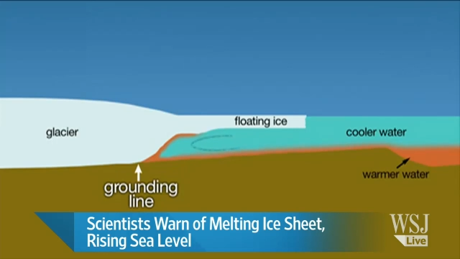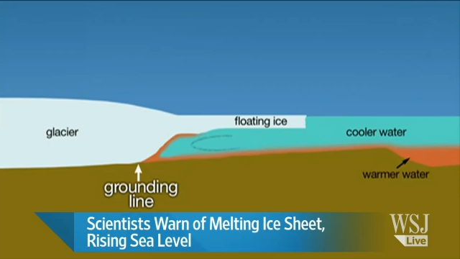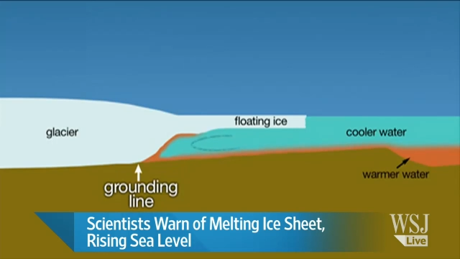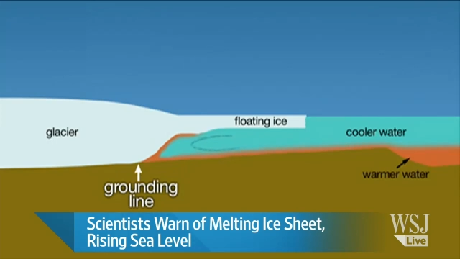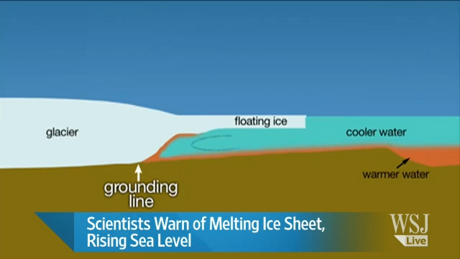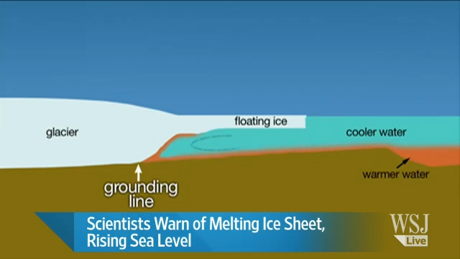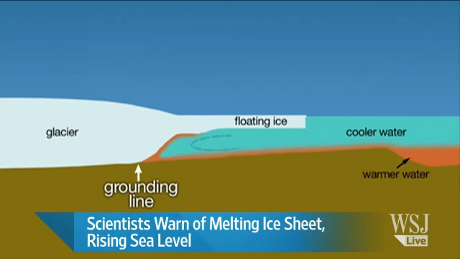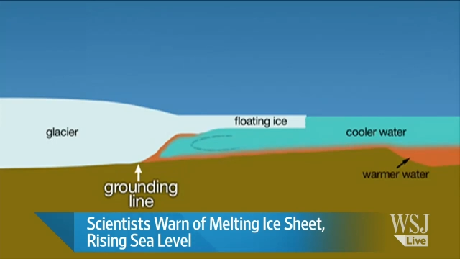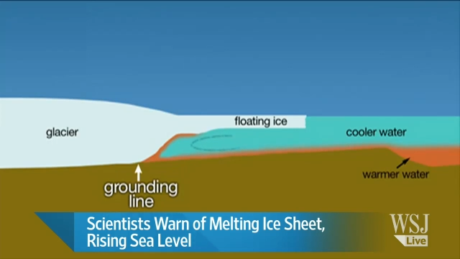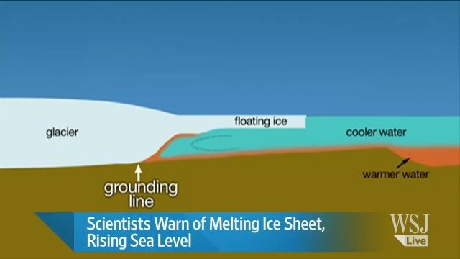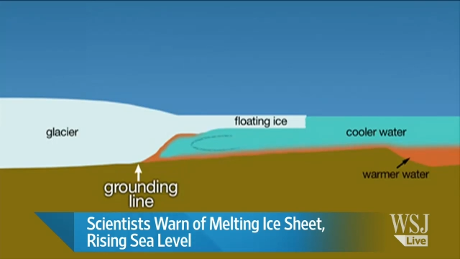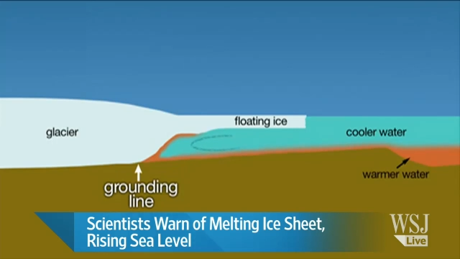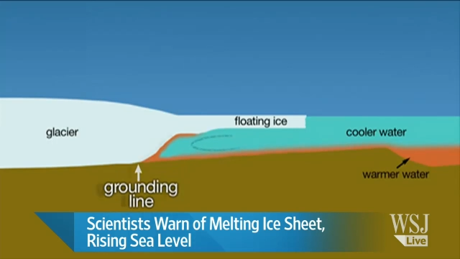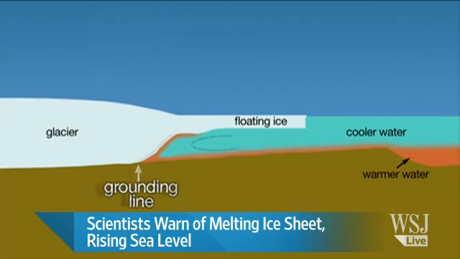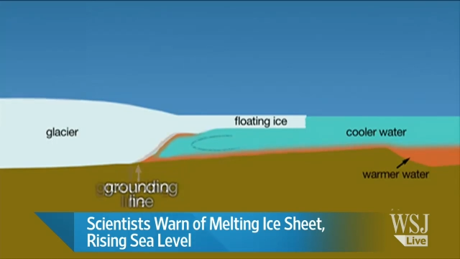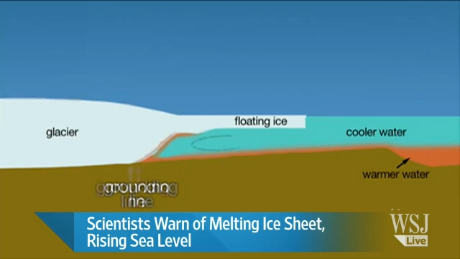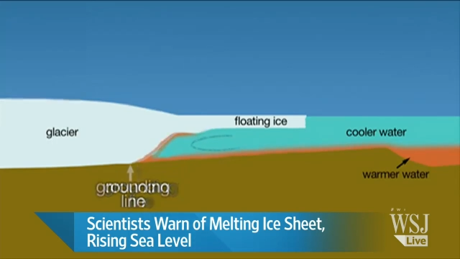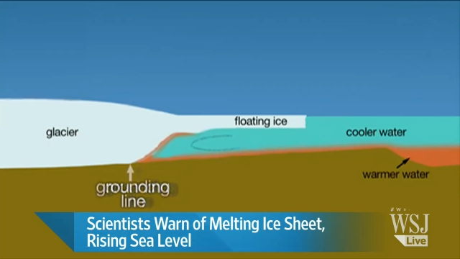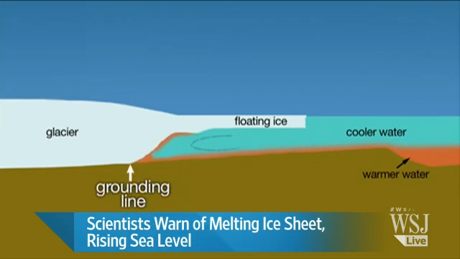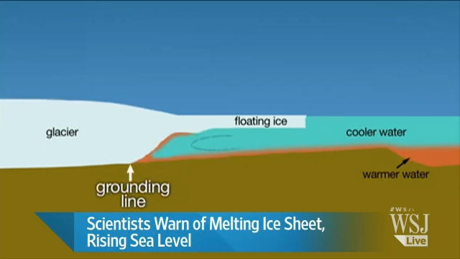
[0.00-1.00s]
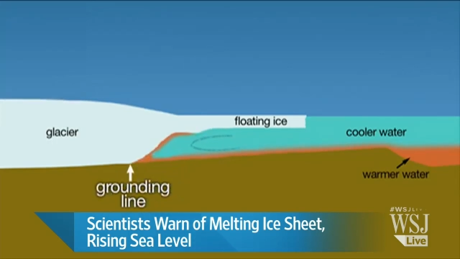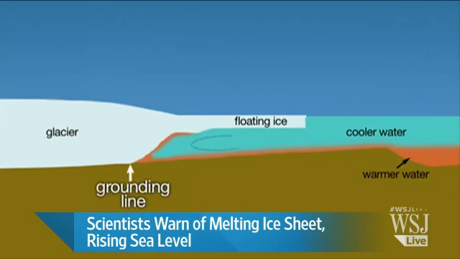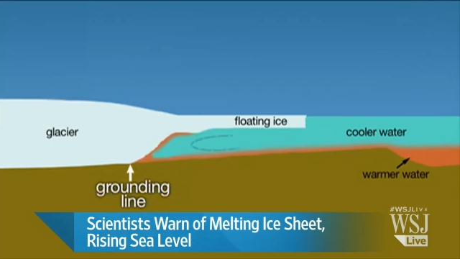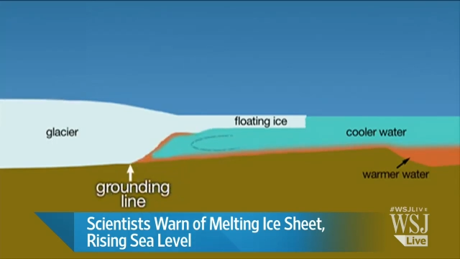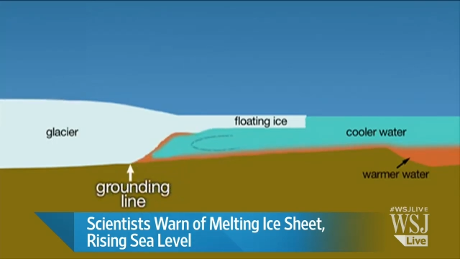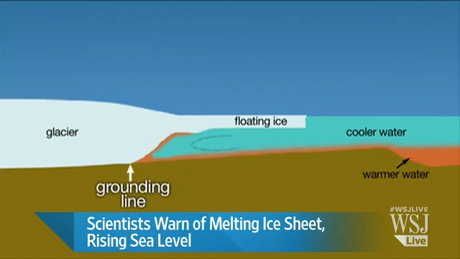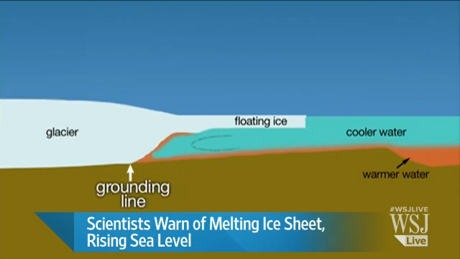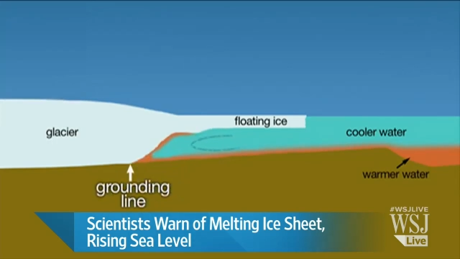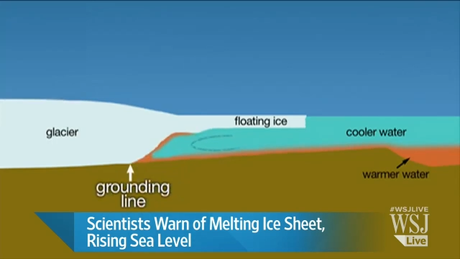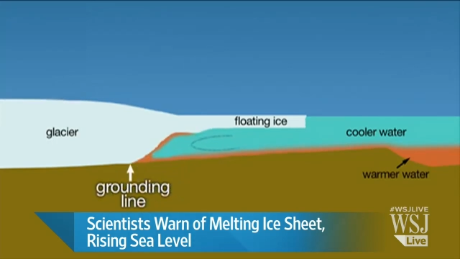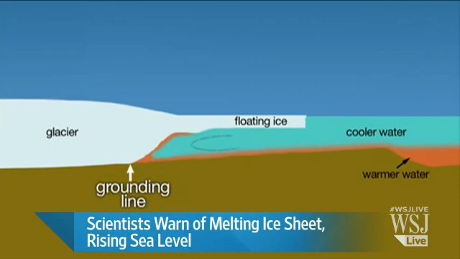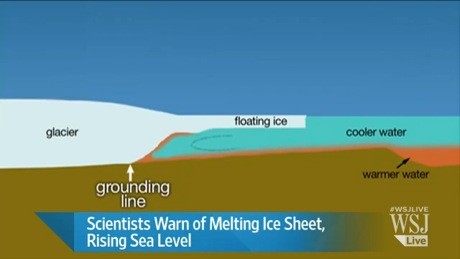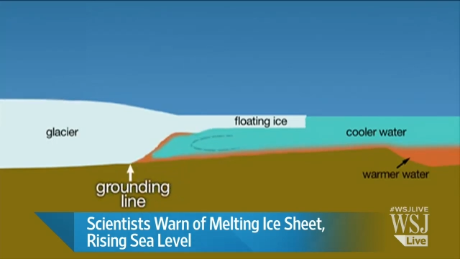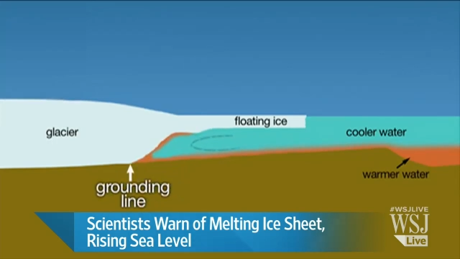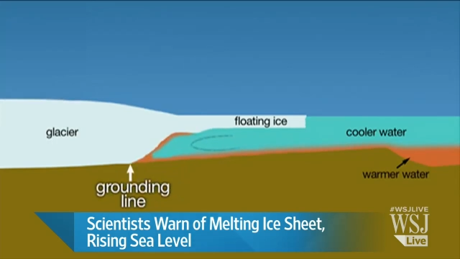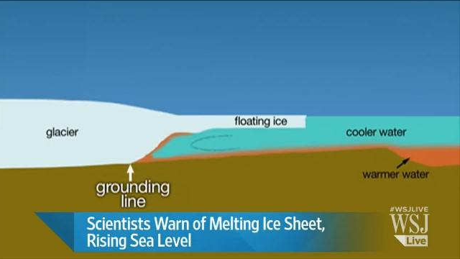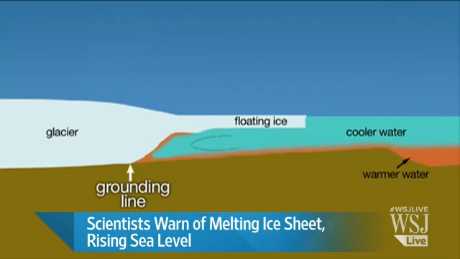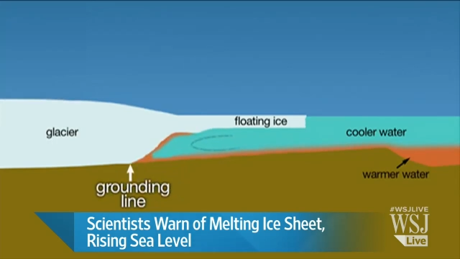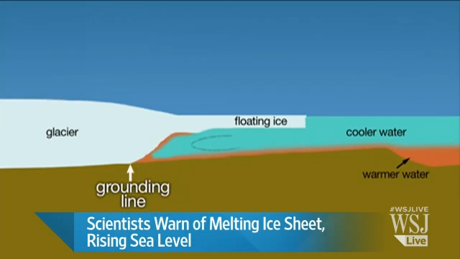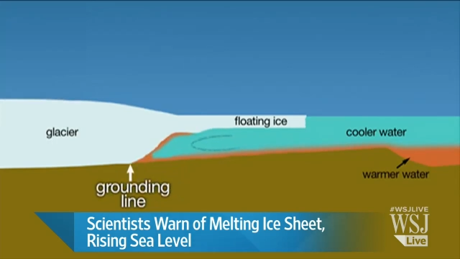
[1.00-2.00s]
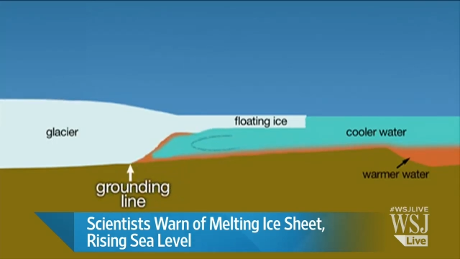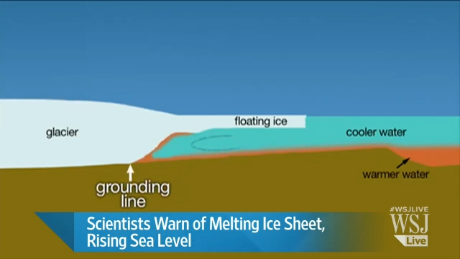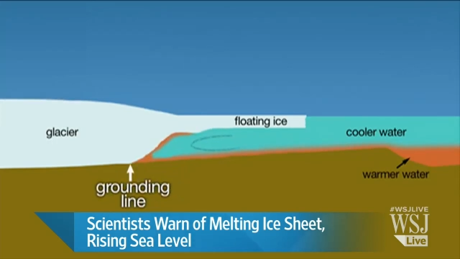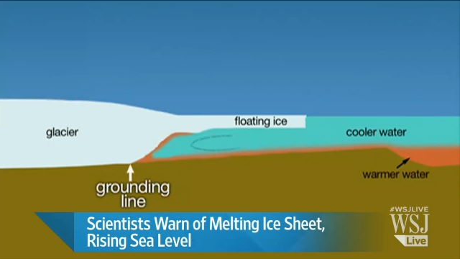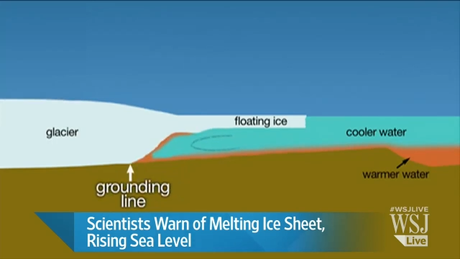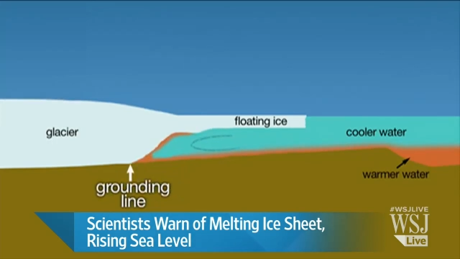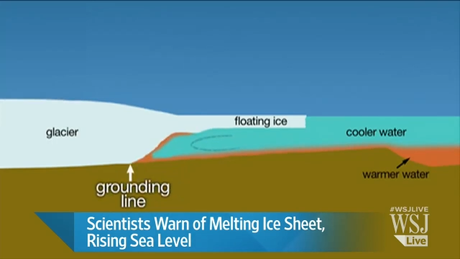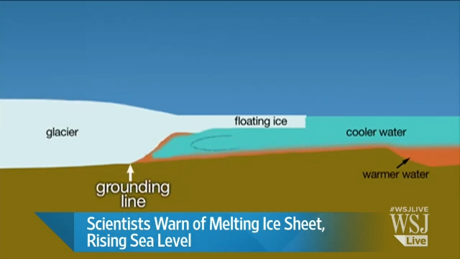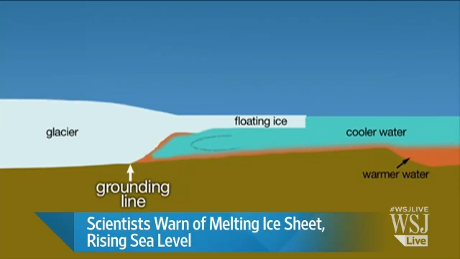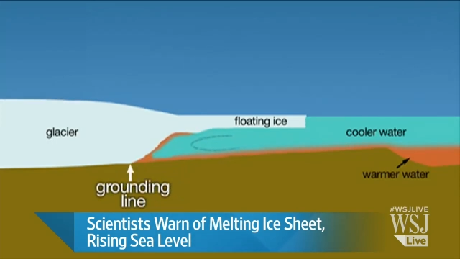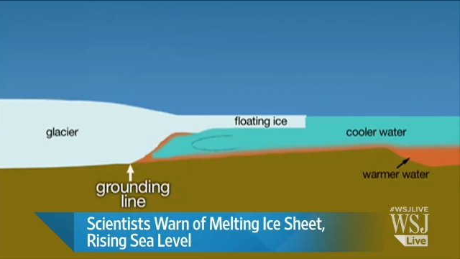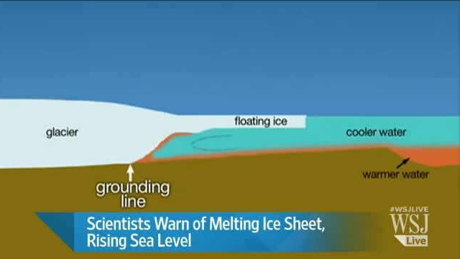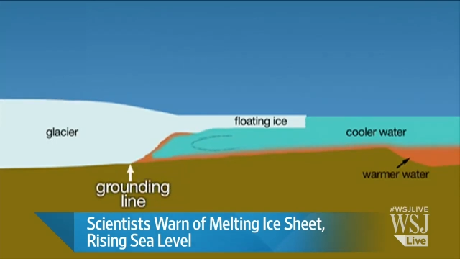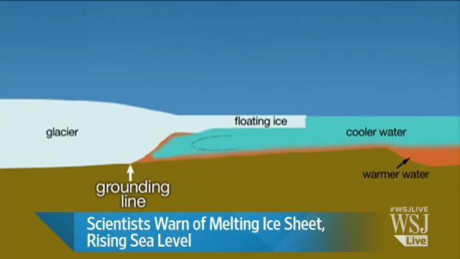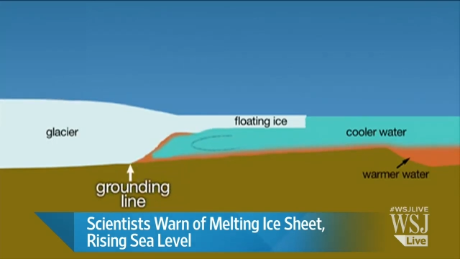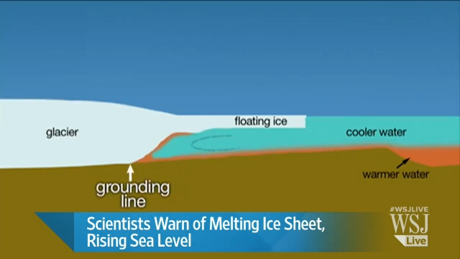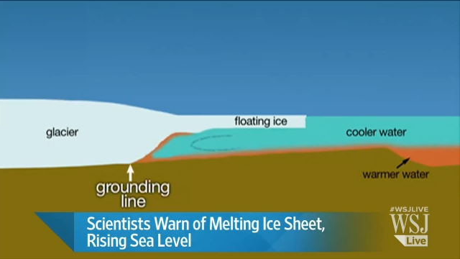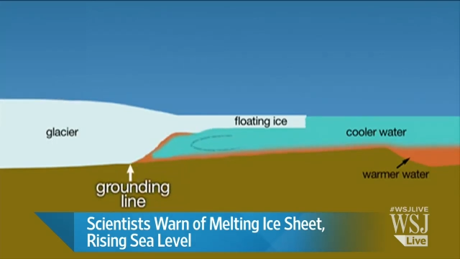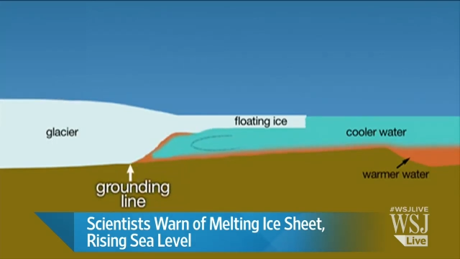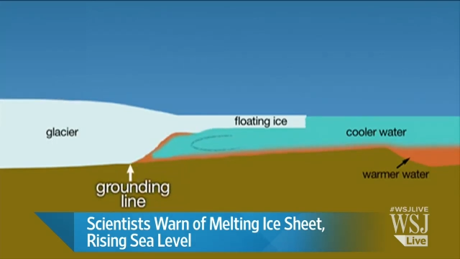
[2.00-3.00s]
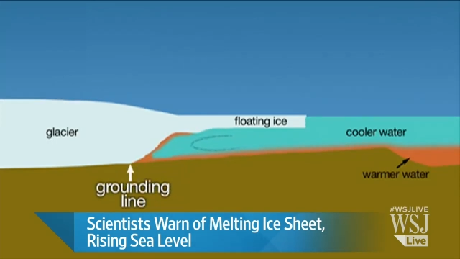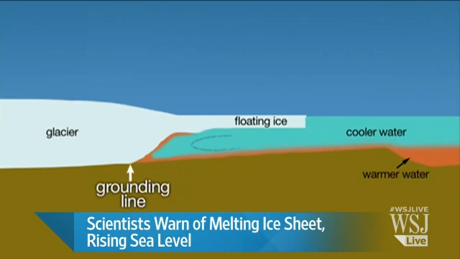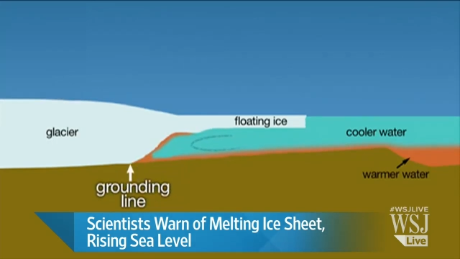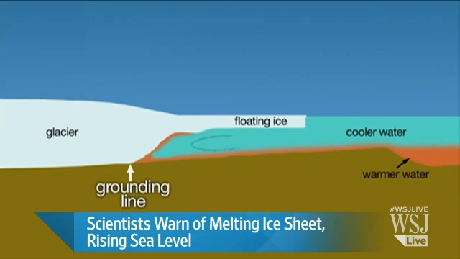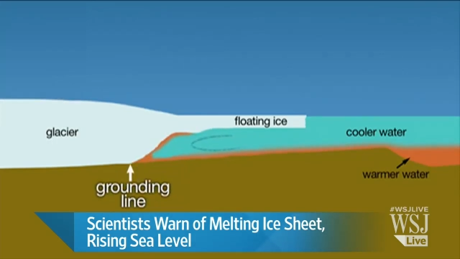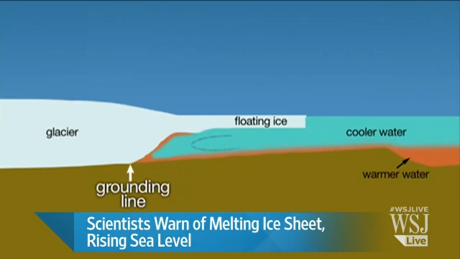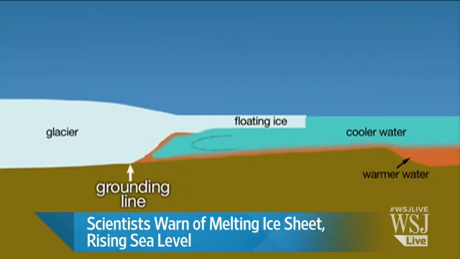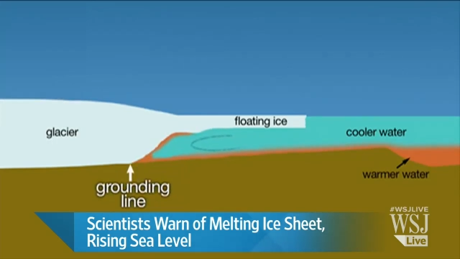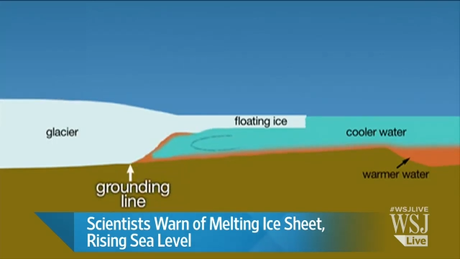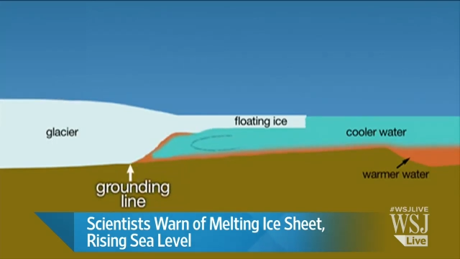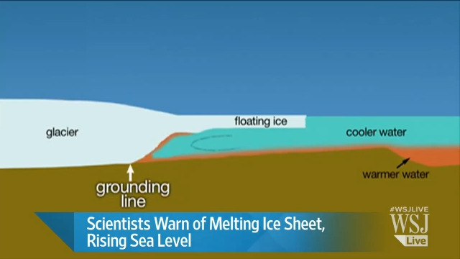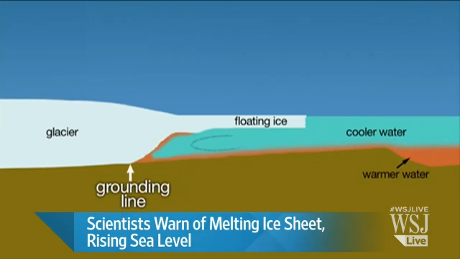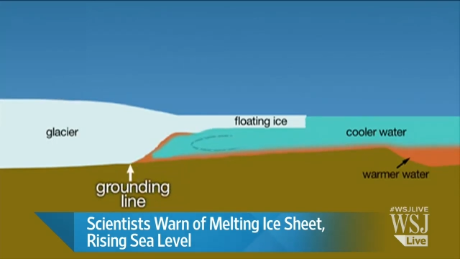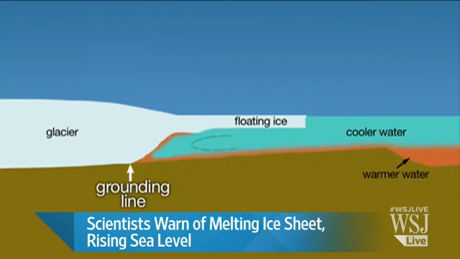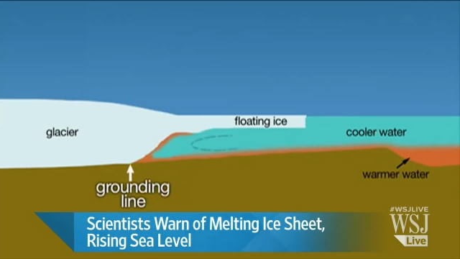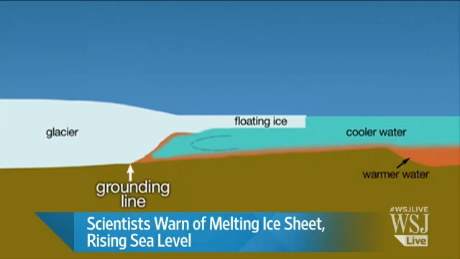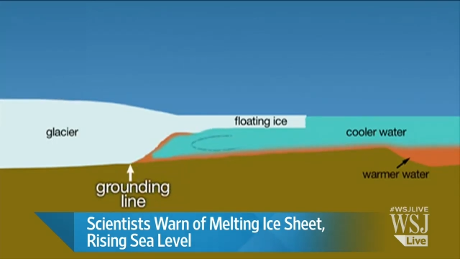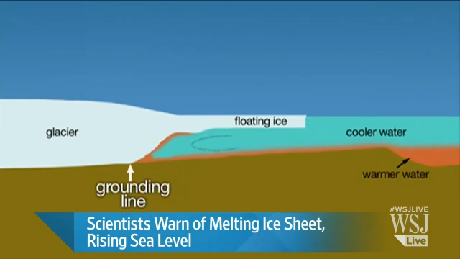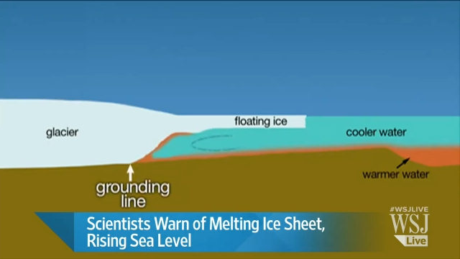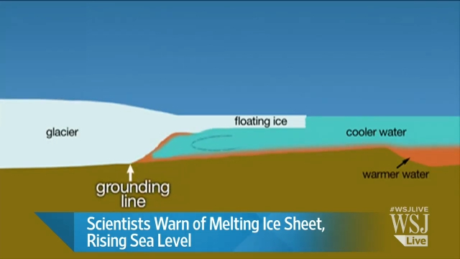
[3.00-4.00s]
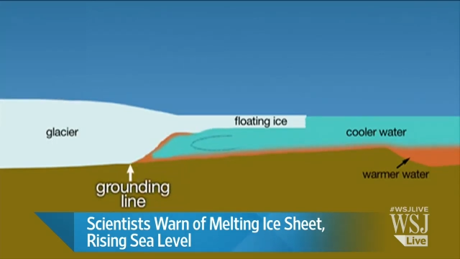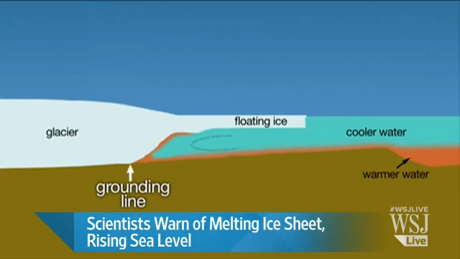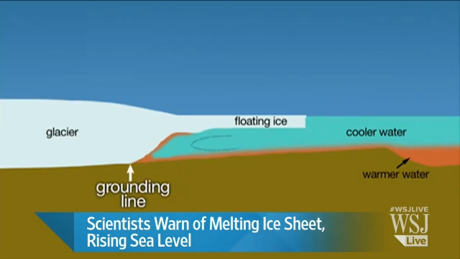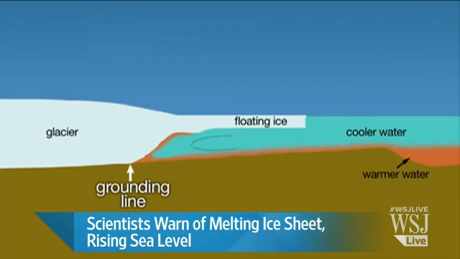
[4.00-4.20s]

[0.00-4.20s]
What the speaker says: [unreadable: no face in view]